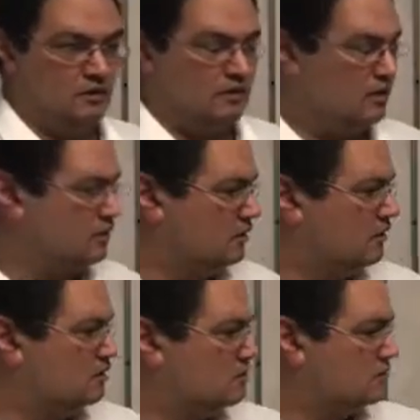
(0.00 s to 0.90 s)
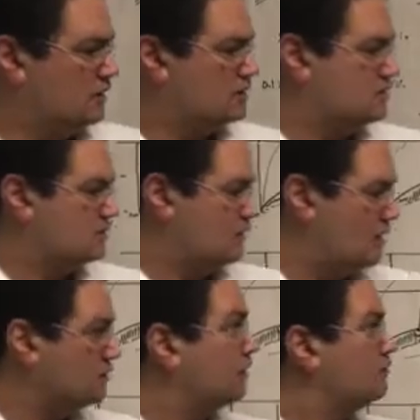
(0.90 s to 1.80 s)
Right? So that's the
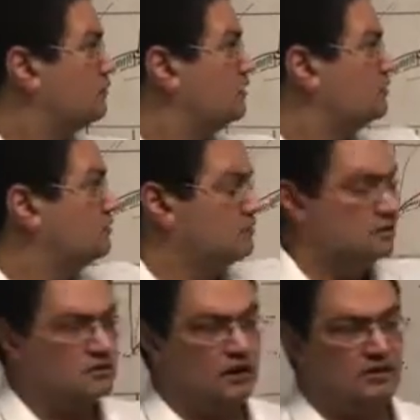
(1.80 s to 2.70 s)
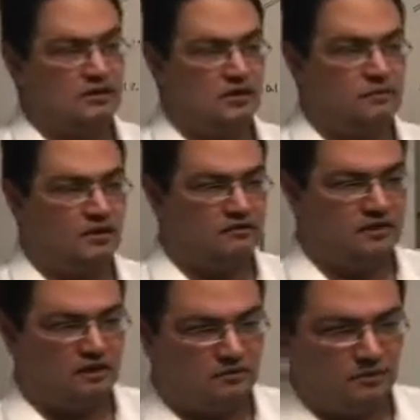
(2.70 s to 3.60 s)
high time in classic
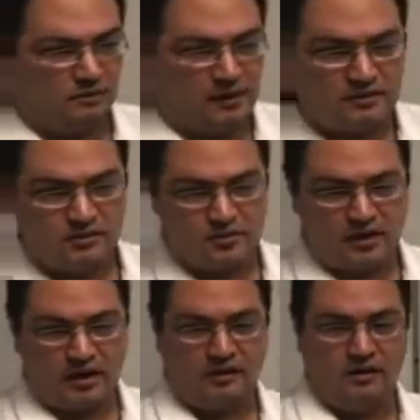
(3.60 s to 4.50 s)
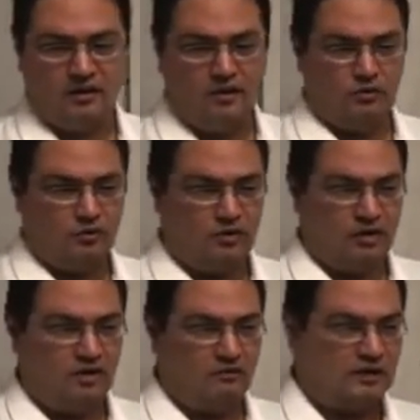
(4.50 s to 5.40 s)
APRV. I'm reminding you again, we're
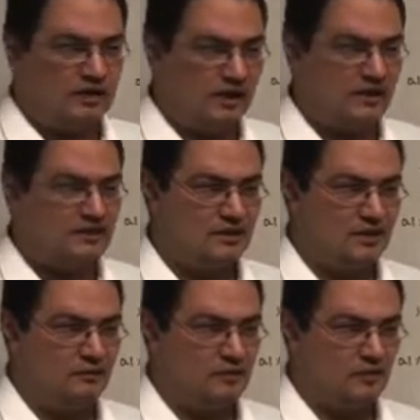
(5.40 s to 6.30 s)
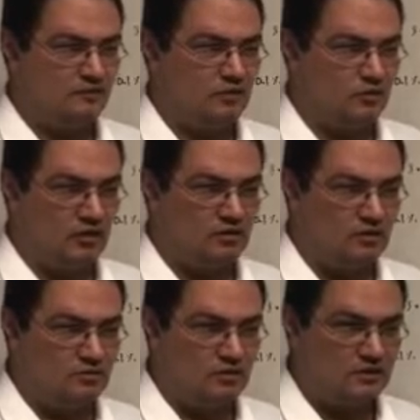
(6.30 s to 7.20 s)
talking about classic APRV. We're not
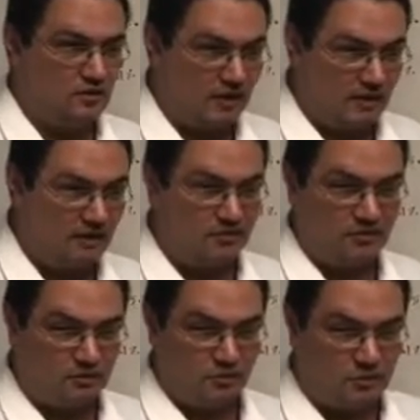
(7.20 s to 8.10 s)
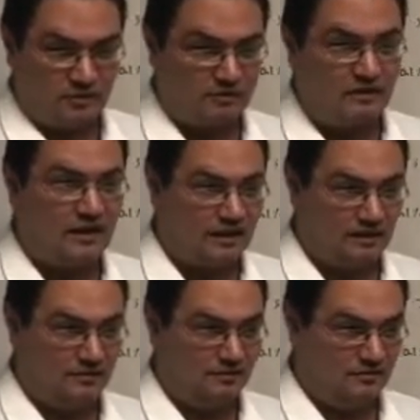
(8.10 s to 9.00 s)
talking about the BILEVEL that we use every day.
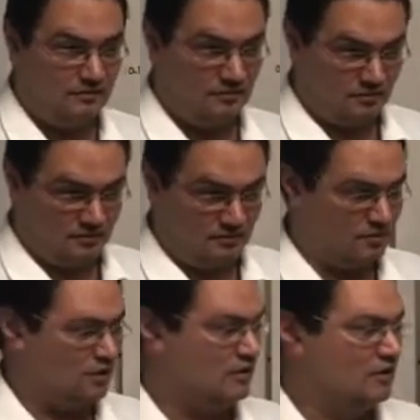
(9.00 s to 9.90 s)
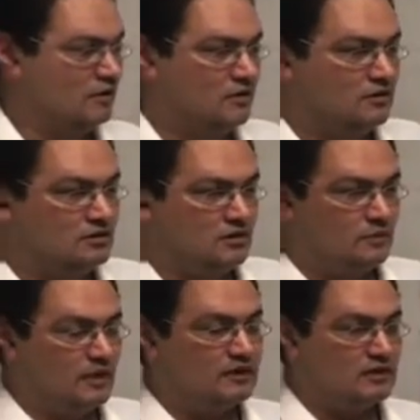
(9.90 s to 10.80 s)
Okay? There's a
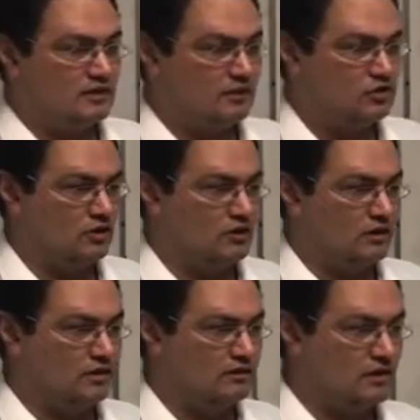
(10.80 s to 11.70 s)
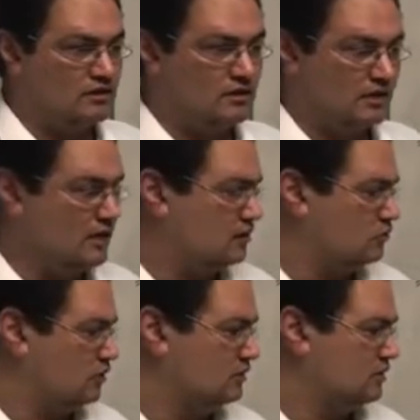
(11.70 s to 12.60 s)
big distinction, and I think that's the key
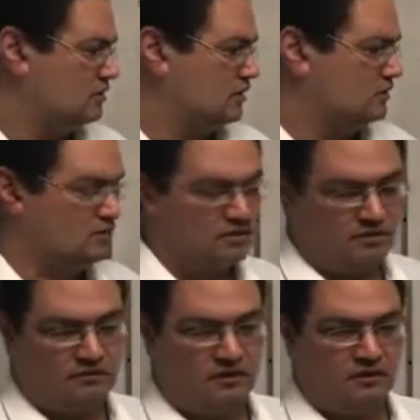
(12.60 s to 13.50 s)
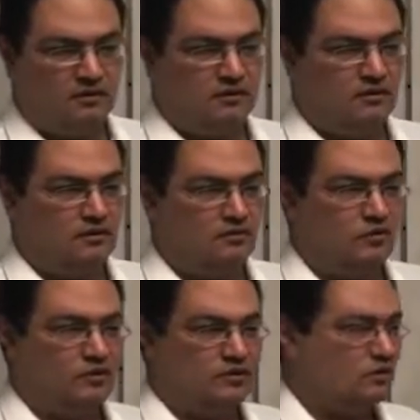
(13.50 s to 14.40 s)
to understand this stuff.
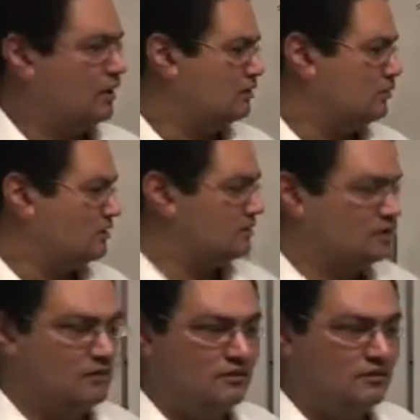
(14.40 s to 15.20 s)
Professor Wild West.